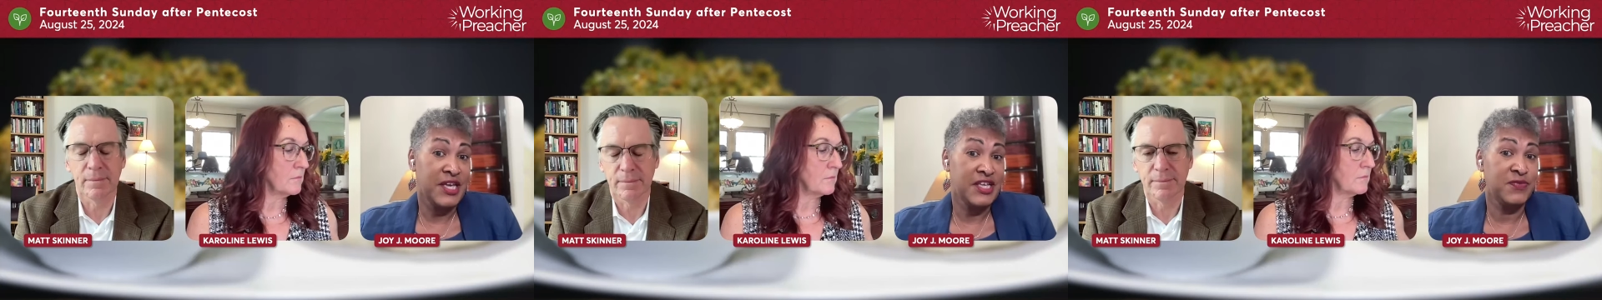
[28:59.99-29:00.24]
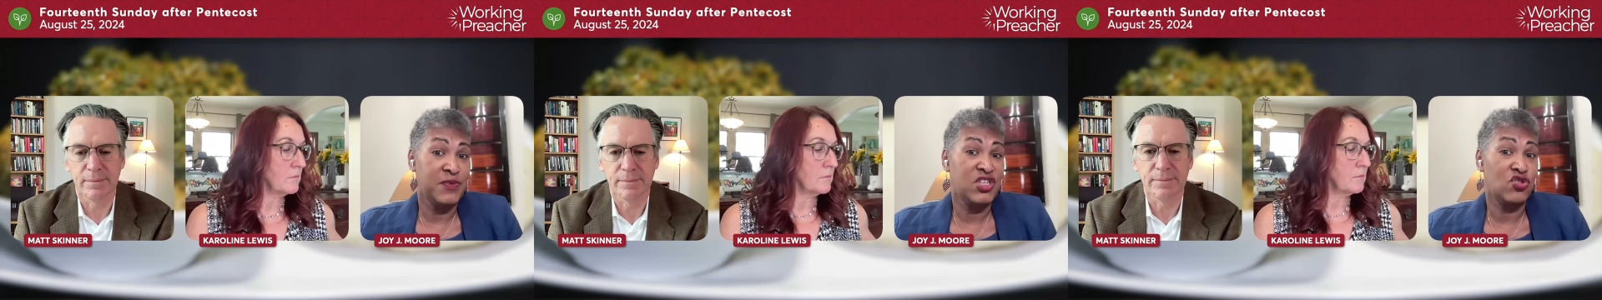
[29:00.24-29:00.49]
Speaker 1: is
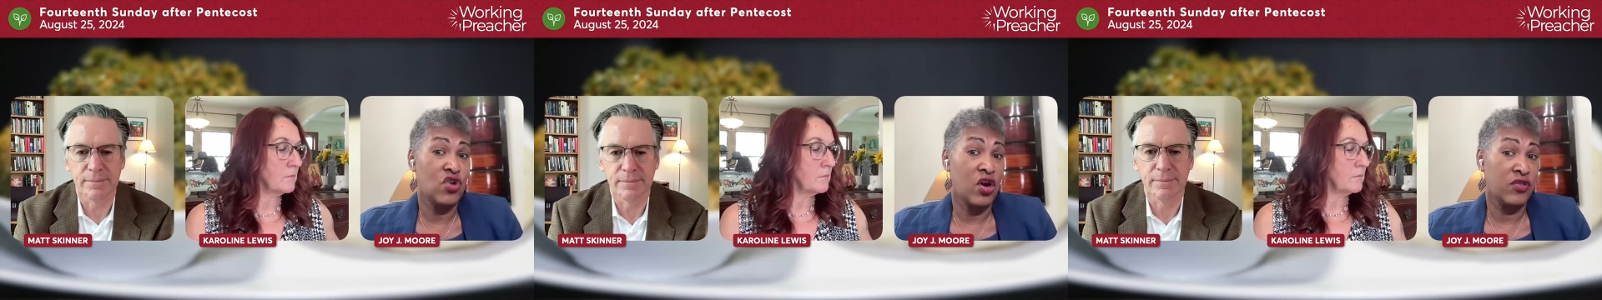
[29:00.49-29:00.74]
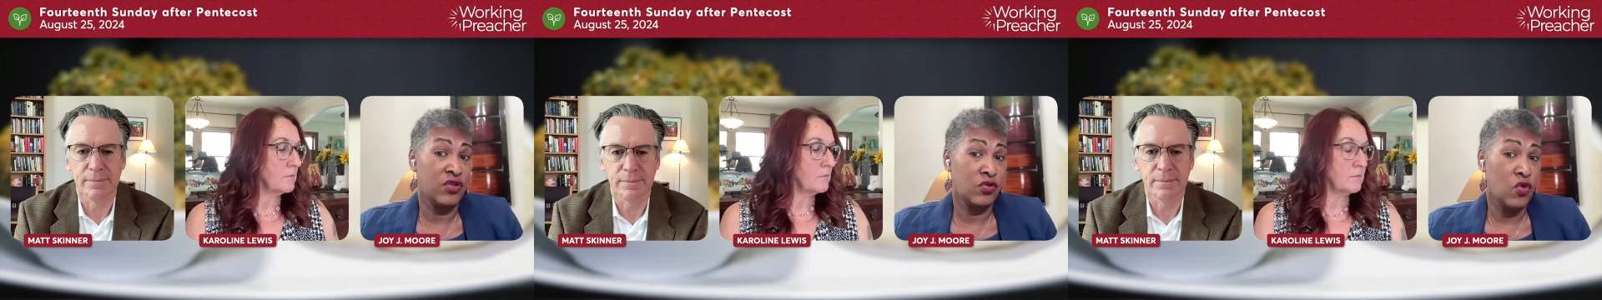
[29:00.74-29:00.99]
be strong in
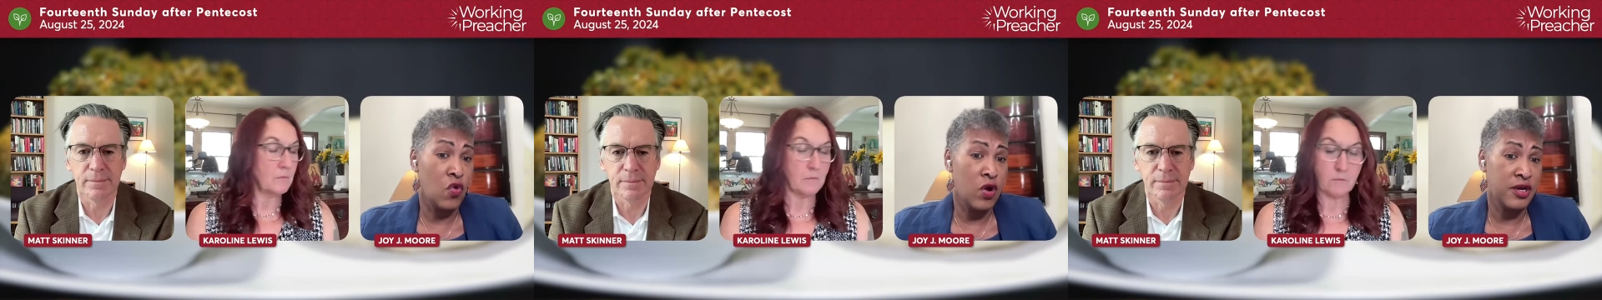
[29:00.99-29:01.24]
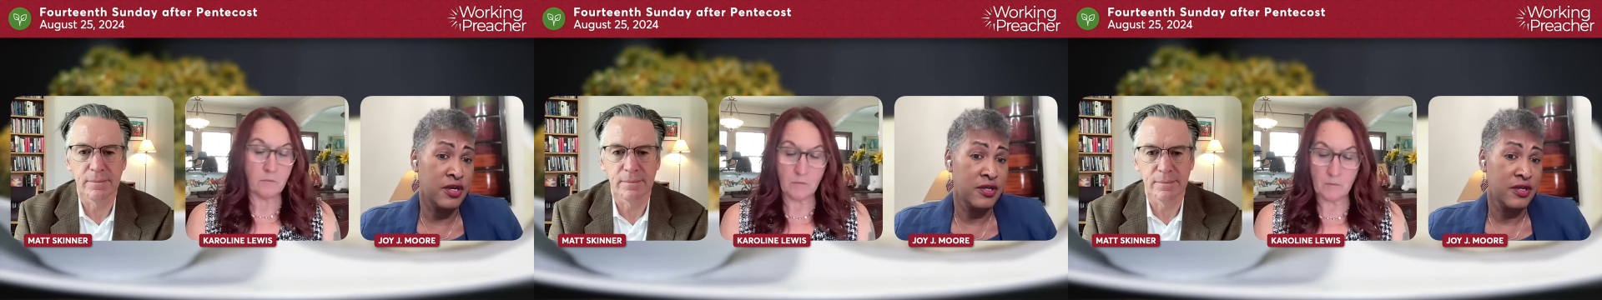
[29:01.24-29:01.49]
the
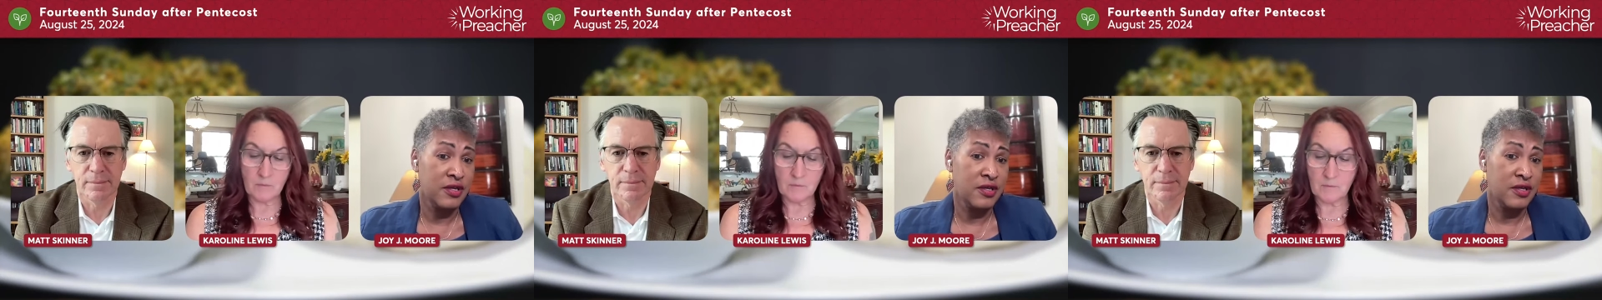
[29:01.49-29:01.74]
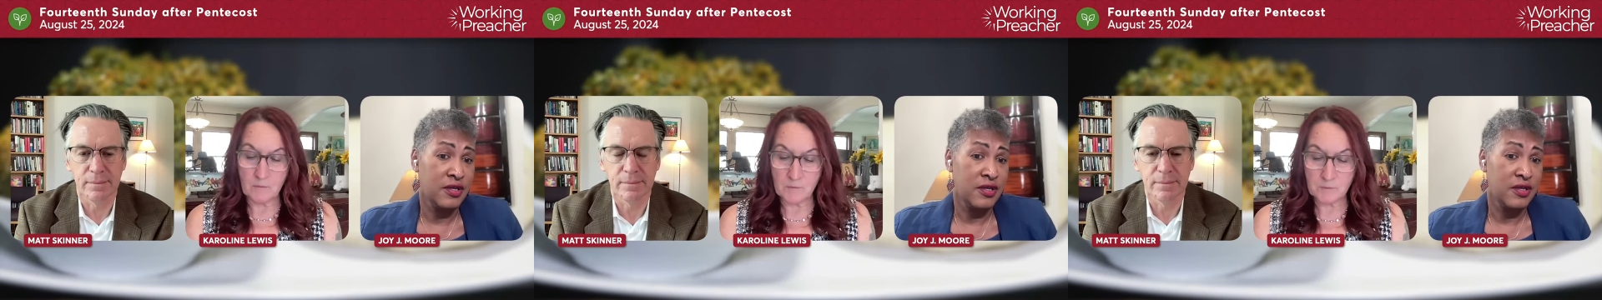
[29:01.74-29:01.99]
Lord
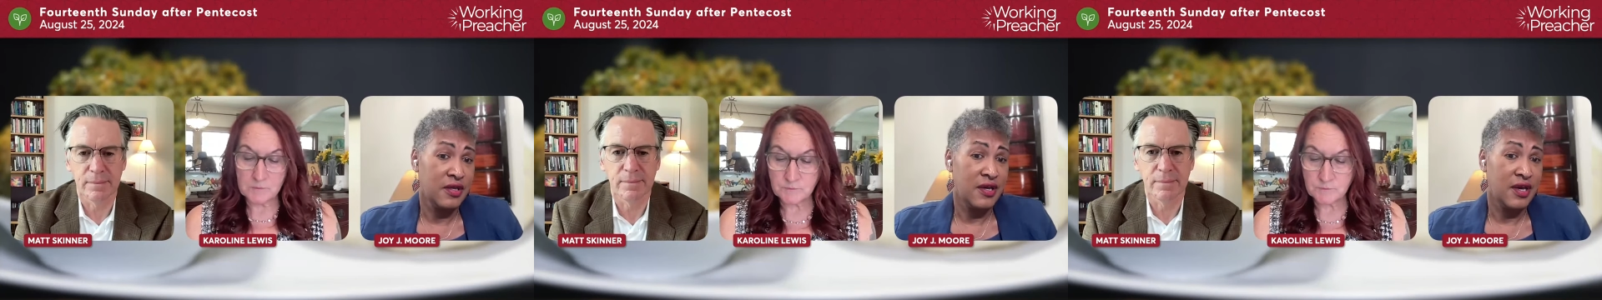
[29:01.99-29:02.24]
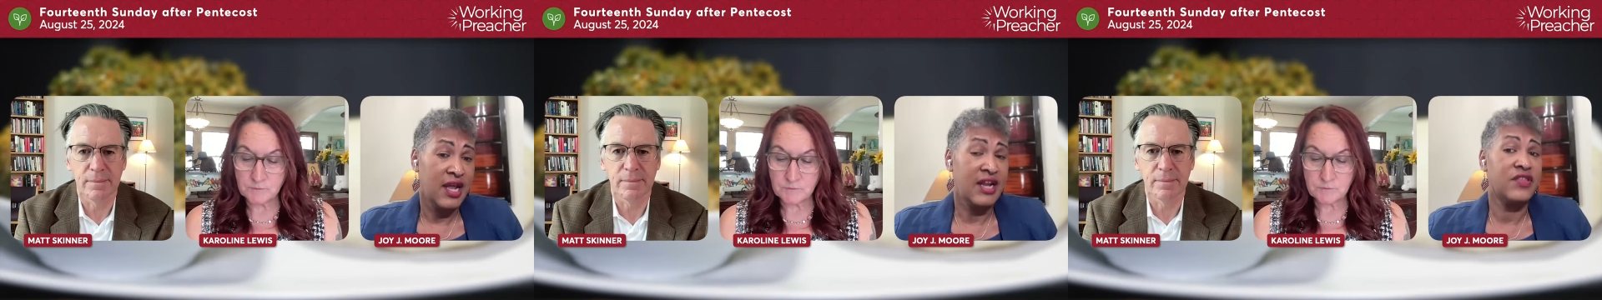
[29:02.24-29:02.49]

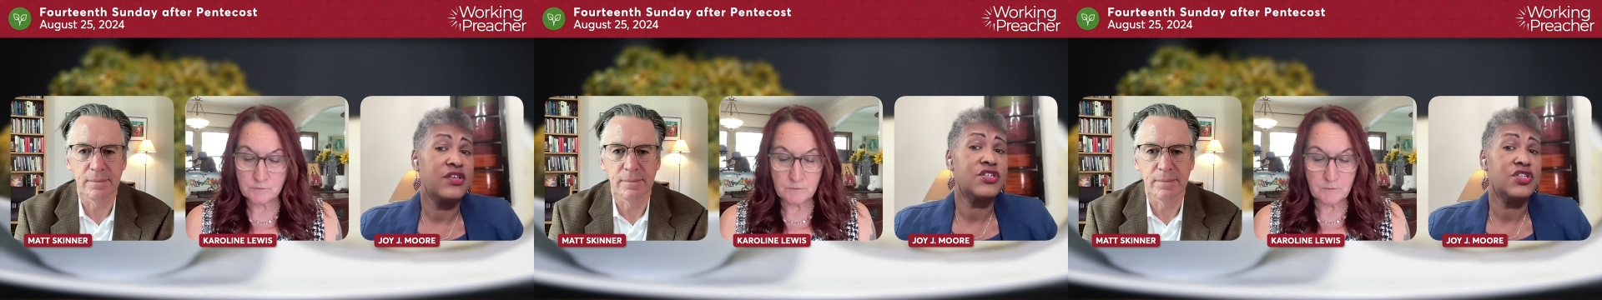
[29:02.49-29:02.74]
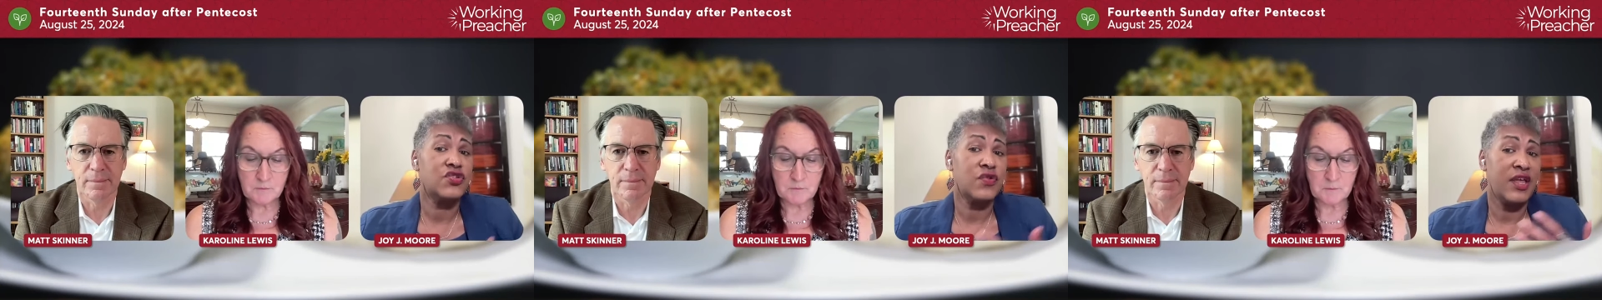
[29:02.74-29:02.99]
and in the
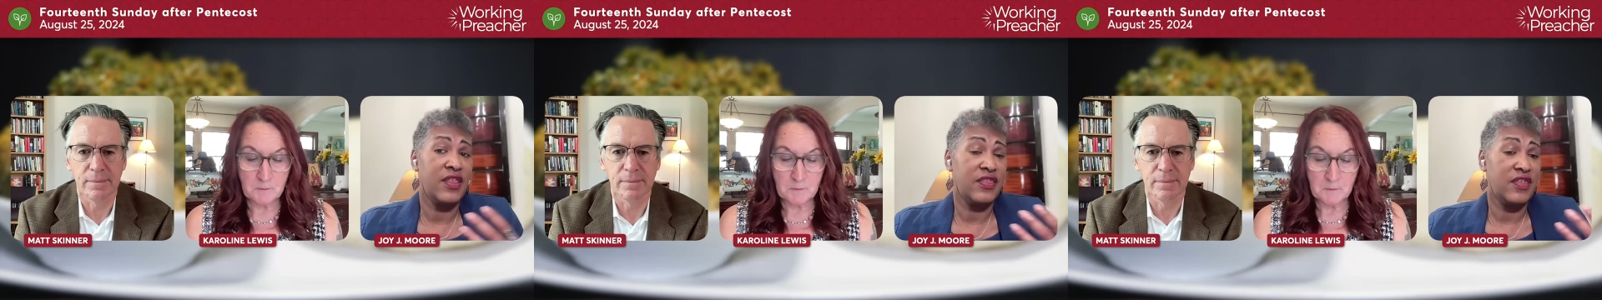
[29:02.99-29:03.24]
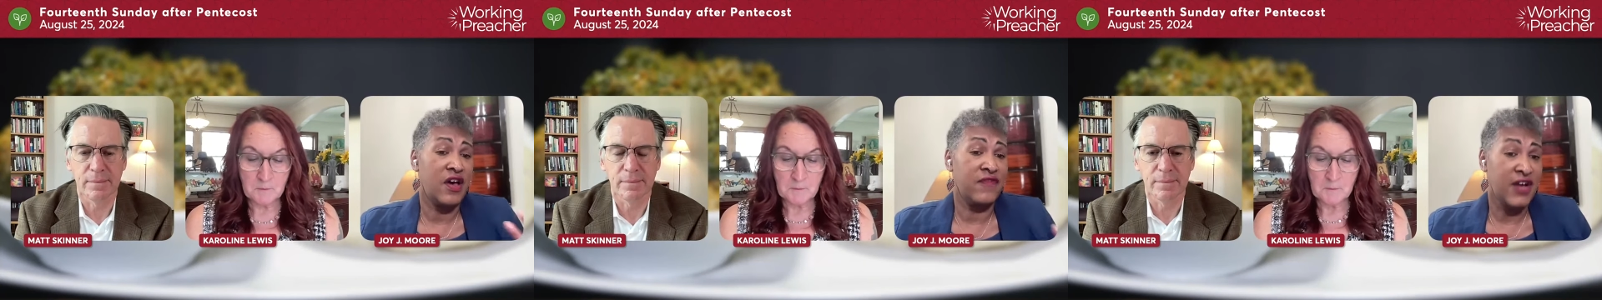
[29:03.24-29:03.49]
strength
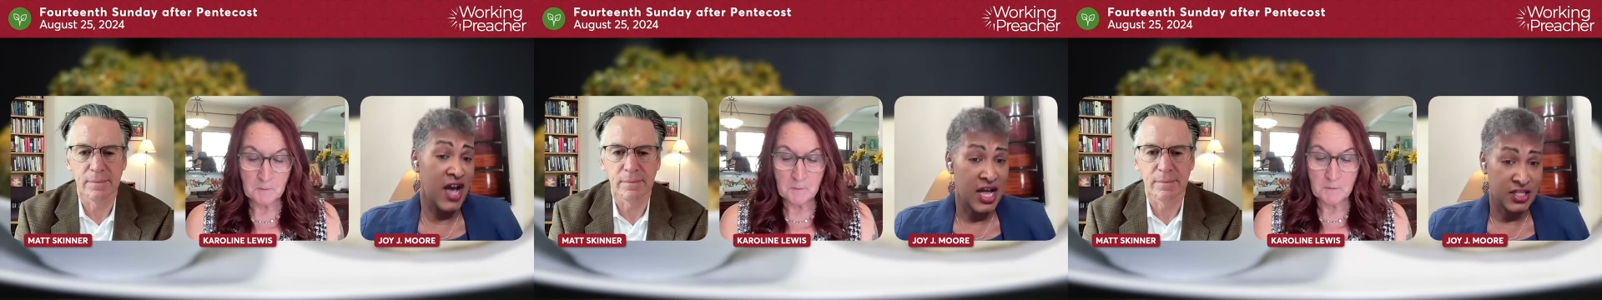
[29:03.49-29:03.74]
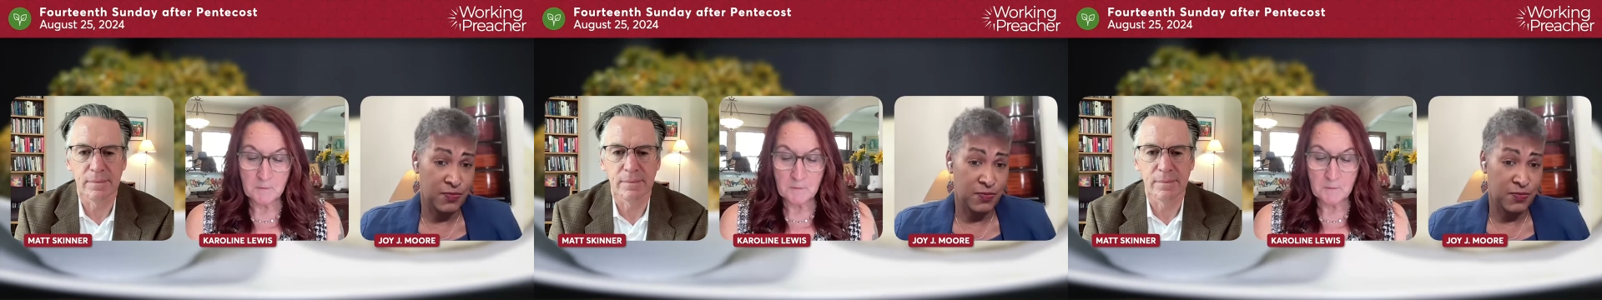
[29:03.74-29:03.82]
of God's